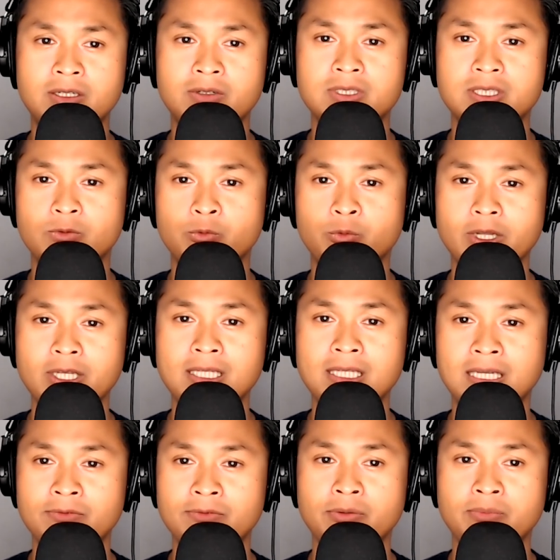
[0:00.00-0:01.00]
the written
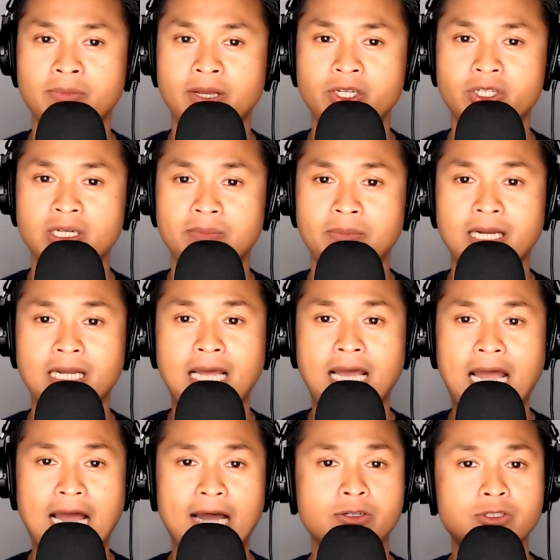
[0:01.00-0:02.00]
information about
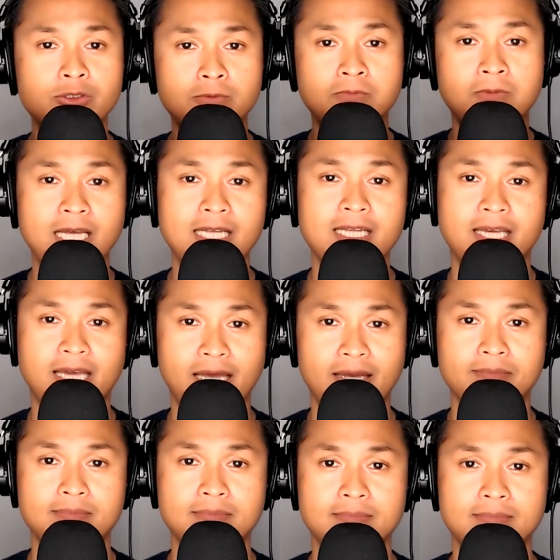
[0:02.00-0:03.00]
how to play the game.
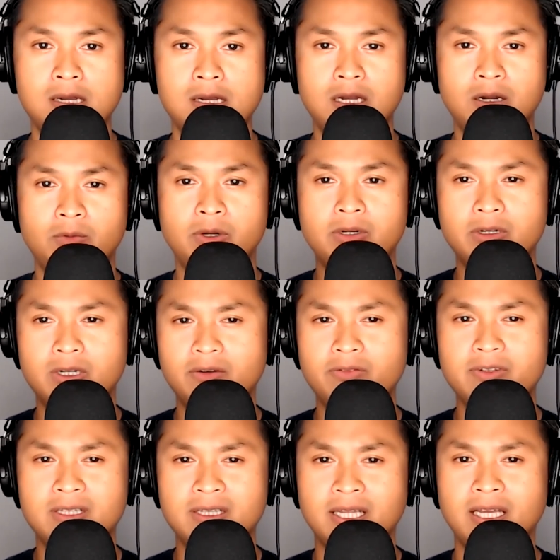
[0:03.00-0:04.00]
We don't often
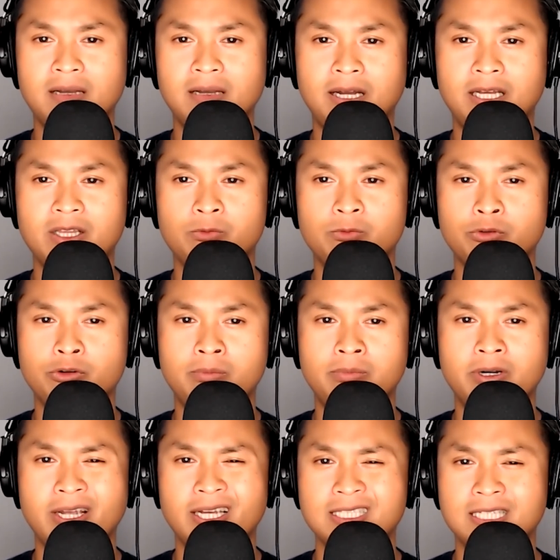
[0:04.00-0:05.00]
think about the rulebook
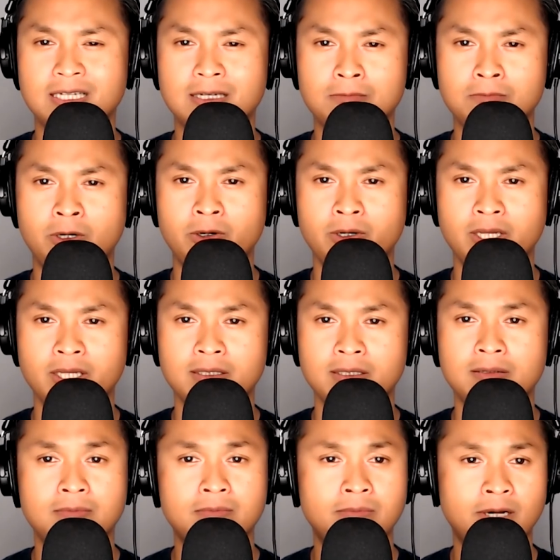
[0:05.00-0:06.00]
as a component,
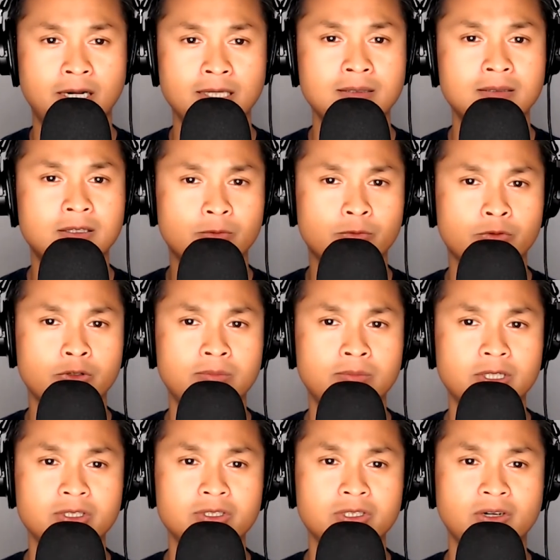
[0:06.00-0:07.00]
but the rulebook
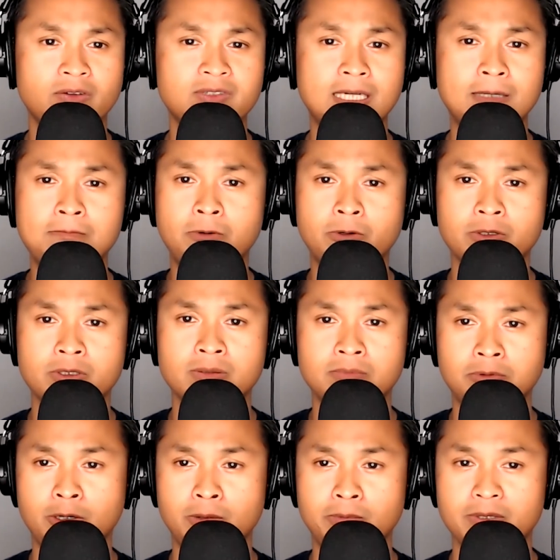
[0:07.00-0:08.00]
serves an important
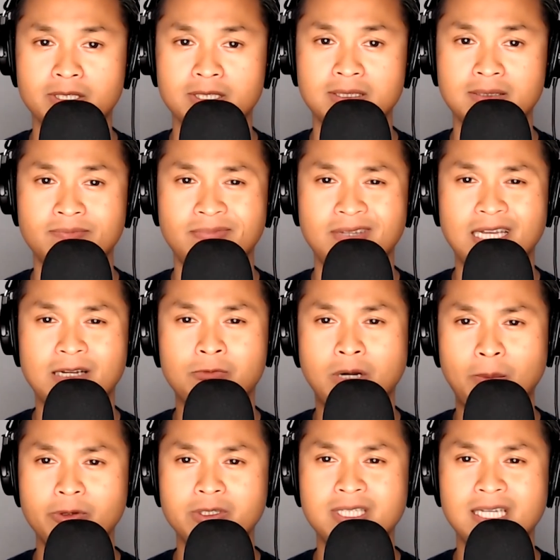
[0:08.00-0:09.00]
purpose. It
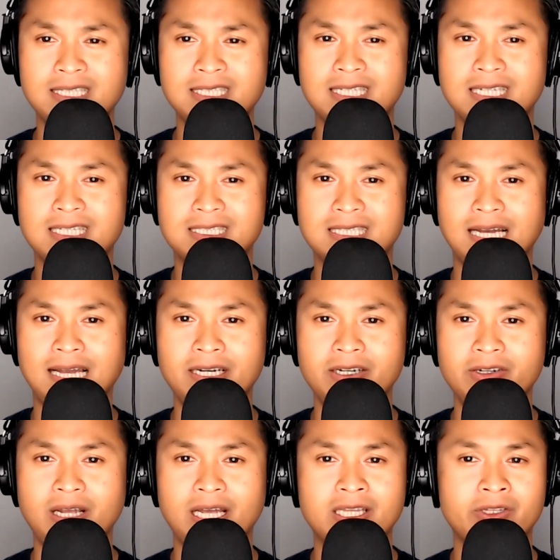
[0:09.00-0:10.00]
represents the designer
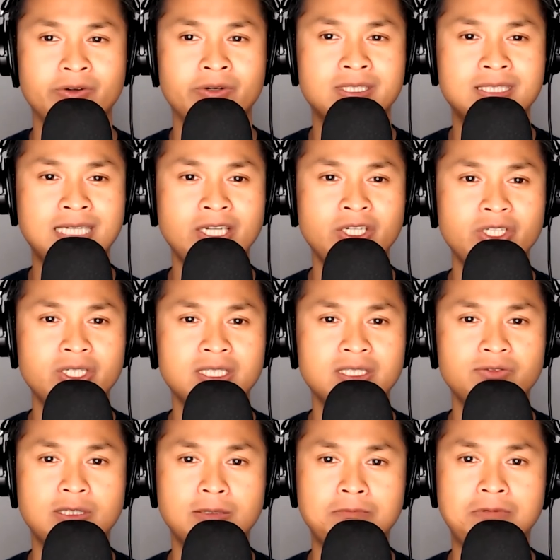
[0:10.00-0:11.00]
and their intentions for the
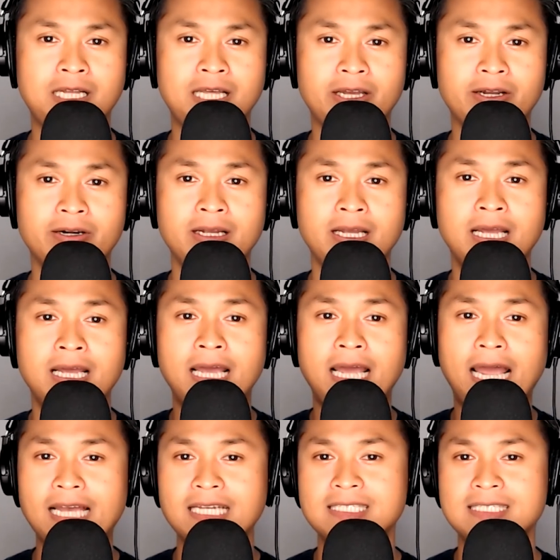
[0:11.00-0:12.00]
player
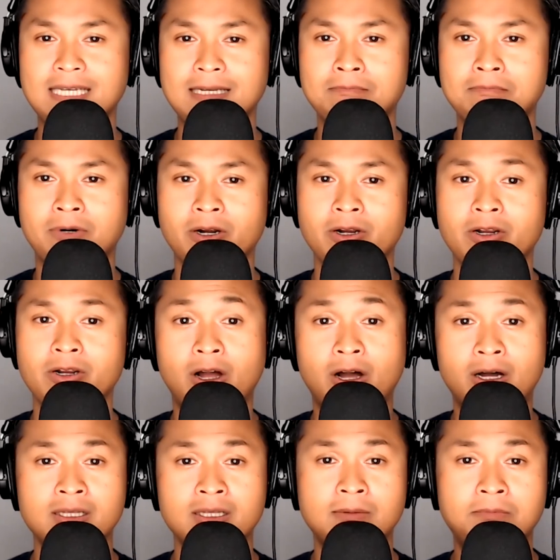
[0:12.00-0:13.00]
as they embark on
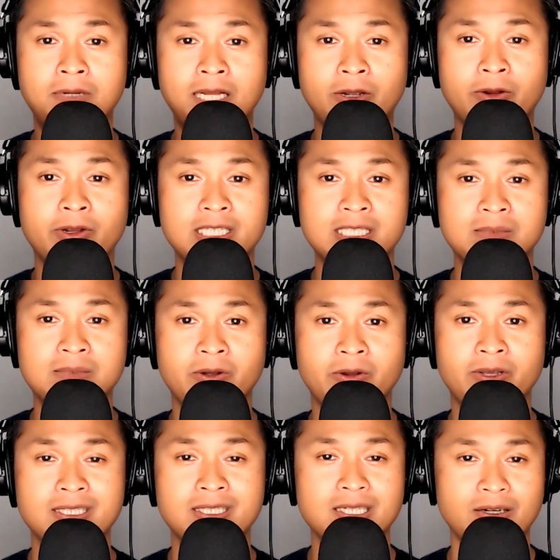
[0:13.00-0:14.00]
the player
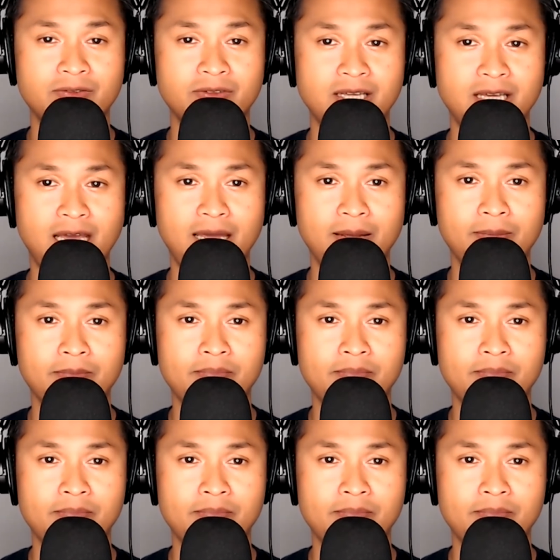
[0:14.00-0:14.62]
experience of the game.